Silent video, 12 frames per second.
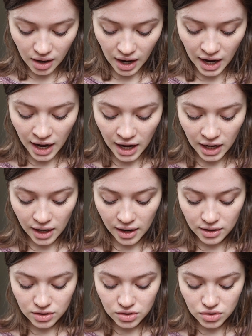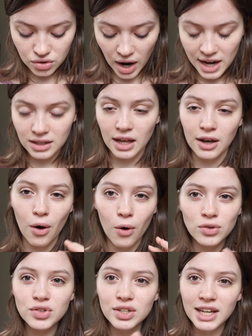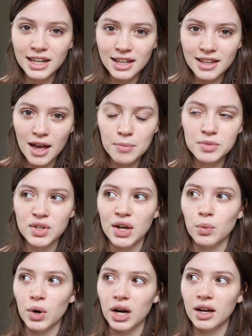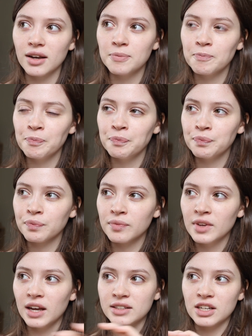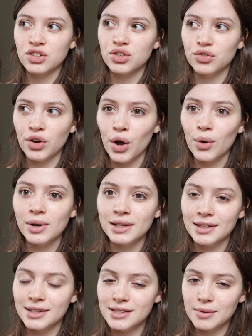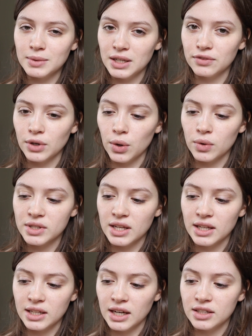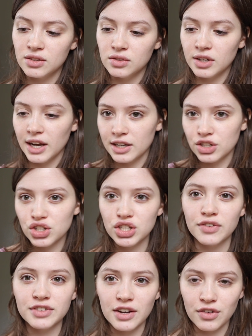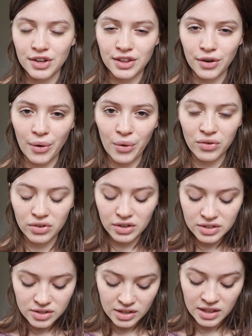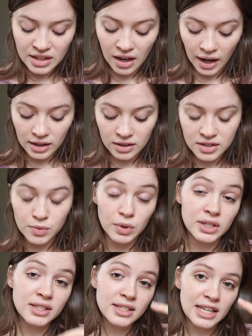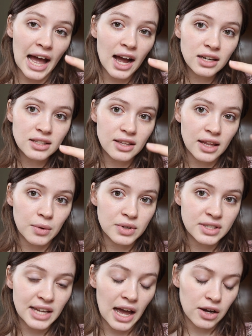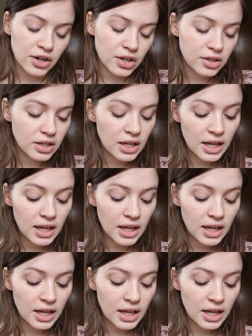I tried like alternating them. So I'd work a textured row and then some knit rows, and then I'd kind of shift everything over so that the eyelets weren't stacked, they were staggered.